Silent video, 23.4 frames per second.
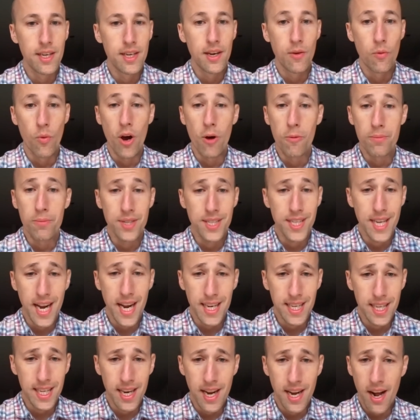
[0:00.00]
well
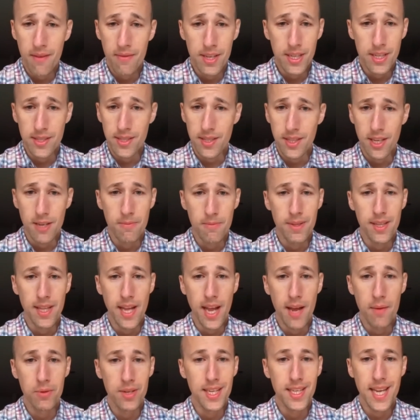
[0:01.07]
protected, obviously, but
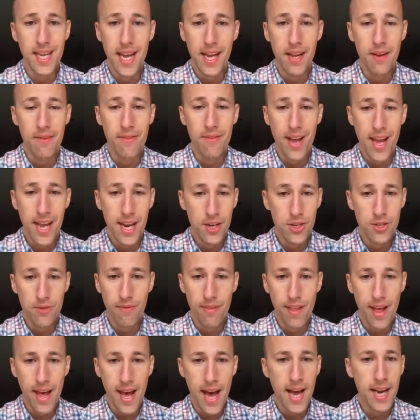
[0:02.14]
able to take advantage of
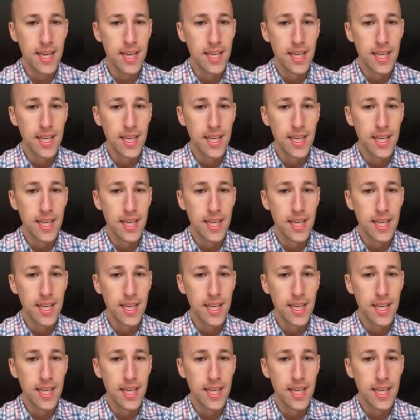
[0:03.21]
that.